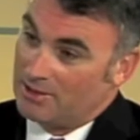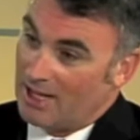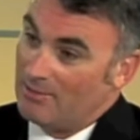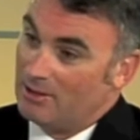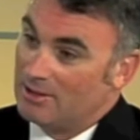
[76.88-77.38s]

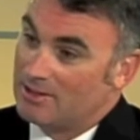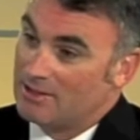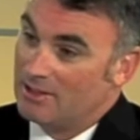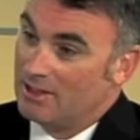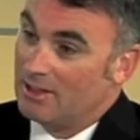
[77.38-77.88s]

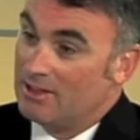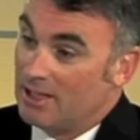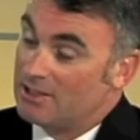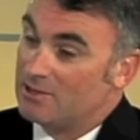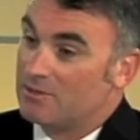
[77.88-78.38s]
tablets,
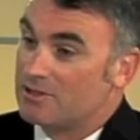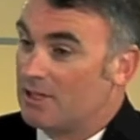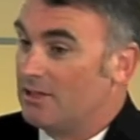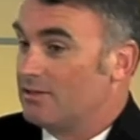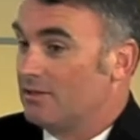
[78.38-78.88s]

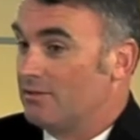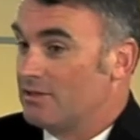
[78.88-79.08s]
90% of